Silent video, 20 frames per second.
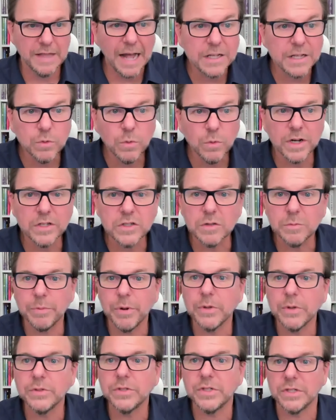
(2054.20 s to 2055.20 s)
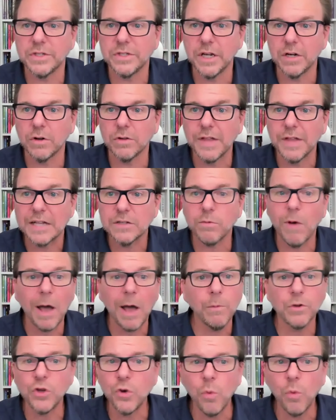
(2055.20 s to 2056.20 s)
That's what it's supposed to signal. That's
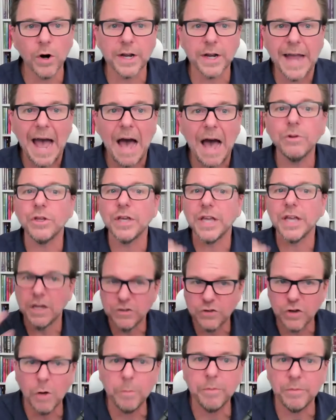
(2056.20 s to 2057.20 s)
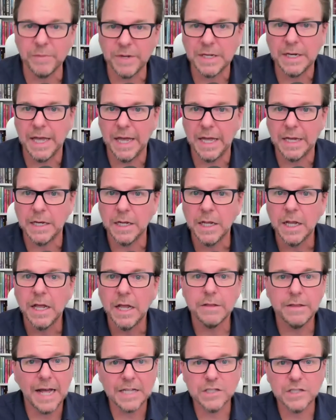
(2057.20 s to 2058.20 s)
why when you work out, you get a dopamine hit.
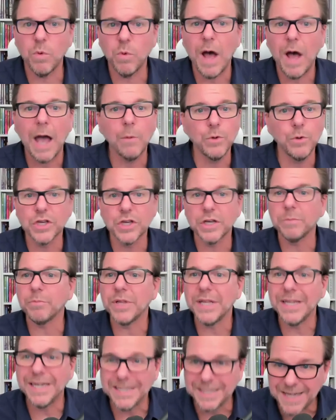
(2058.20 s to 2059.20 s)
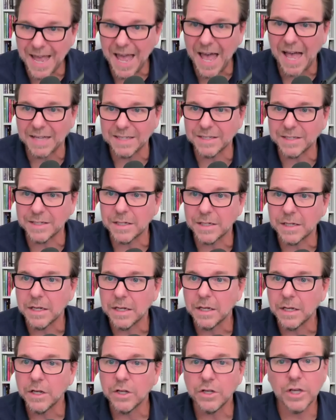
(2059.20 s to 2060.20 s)
That's why when you complete a test,
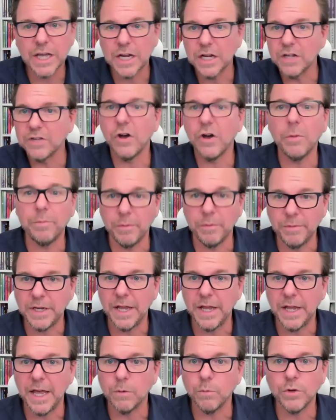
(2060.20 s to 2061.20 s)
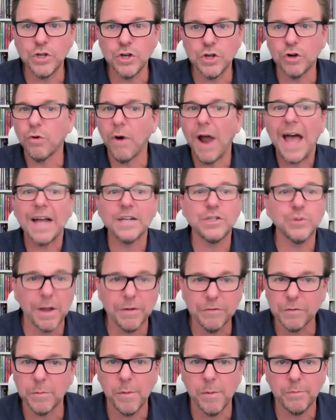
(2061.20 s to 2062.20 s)
you get a dopamine hit. When you
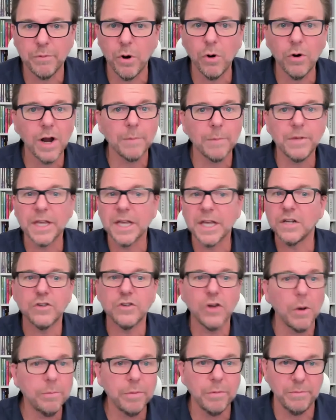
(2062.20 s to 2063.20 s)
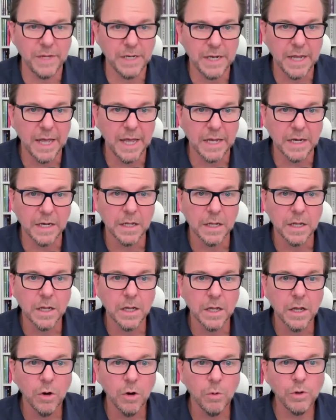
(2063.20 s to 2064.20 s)
graduate from a program, you get a dopamine hit.
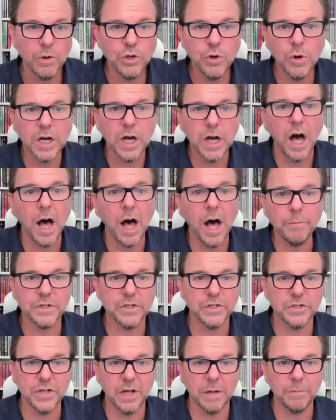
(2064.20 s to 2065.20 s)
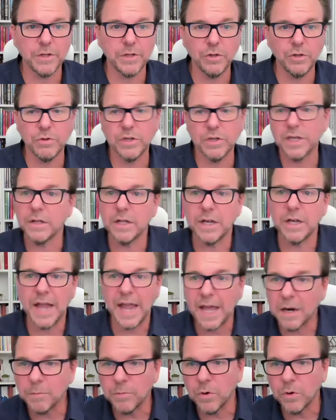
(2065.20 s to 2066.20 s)
When you accomplish something, you kill an
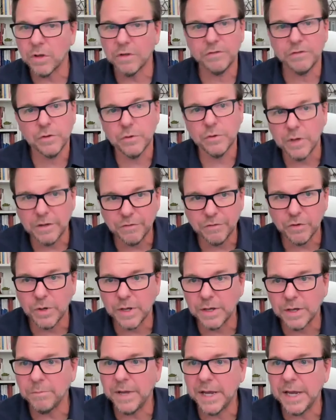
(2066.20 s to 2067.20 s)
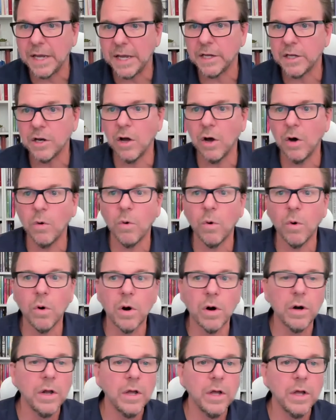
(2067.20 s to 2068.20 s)
animal if you eat meat, you know,
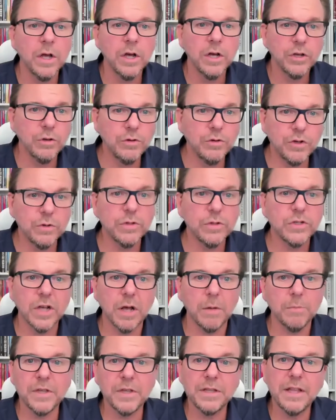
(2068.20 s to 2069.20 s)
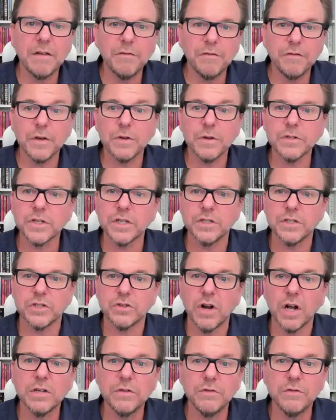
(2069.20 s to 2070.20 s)
or you do something that feels
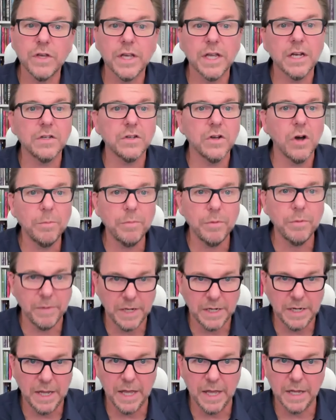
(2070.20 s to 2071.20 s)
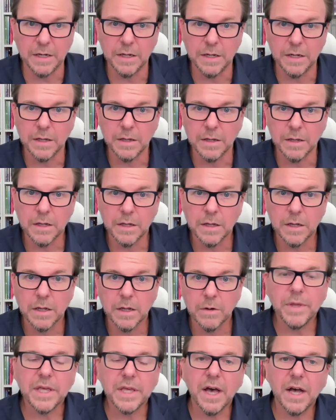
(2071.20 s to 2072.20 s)
constructive, you get a dopamine hit.
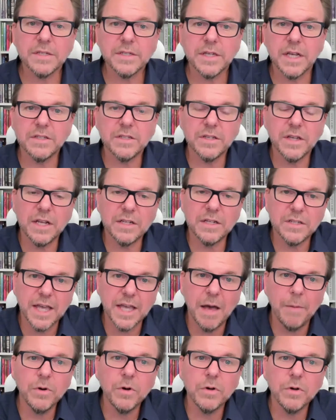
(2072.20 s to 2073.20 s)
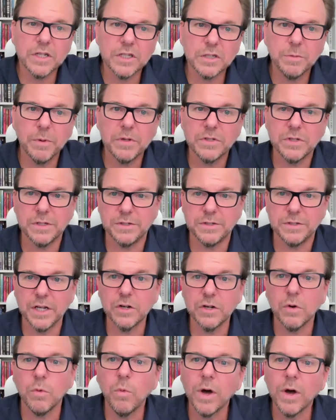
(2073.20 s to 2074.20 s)
because it's a chemical that's supposed to
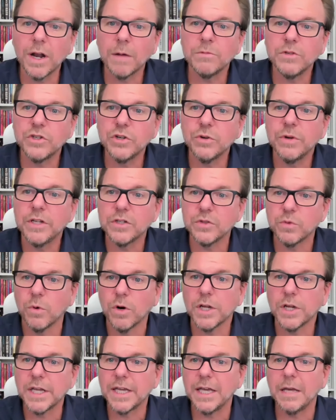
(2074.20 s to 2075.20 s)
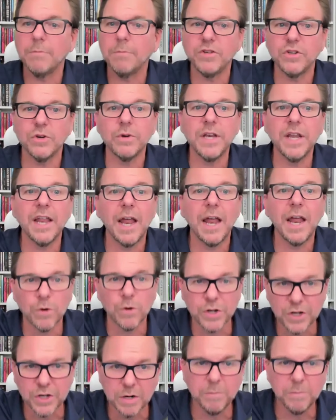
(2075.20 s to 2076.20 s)
signal what I'm doing is working, keep doing it,
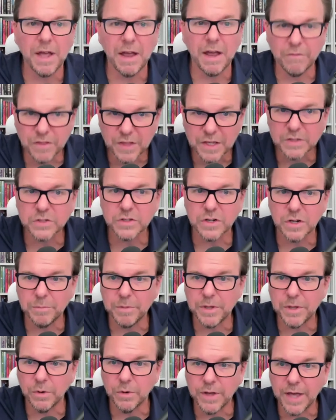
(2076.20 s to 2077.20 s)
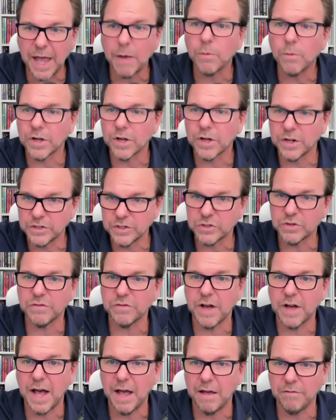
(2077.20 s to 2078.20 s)
and everything's gonna be okay. We're gonna
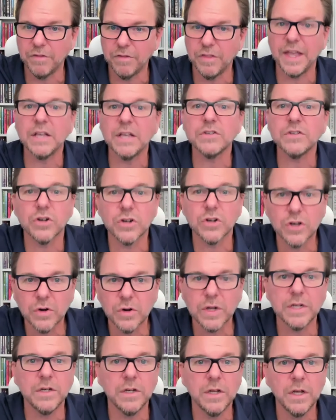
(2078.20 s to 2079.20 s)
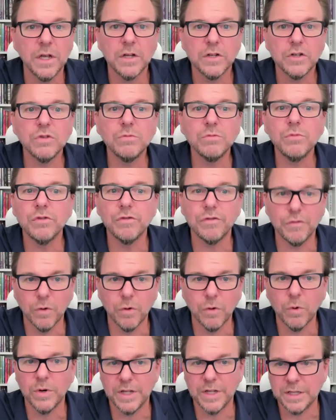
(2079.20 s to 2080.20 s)
survive. Things are going to move
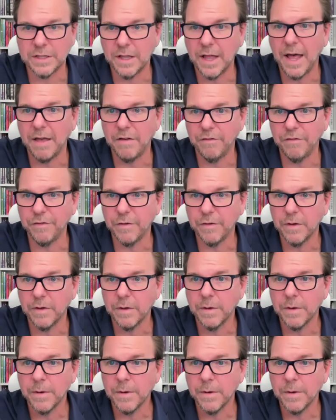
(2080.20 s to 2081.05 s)
forward in life.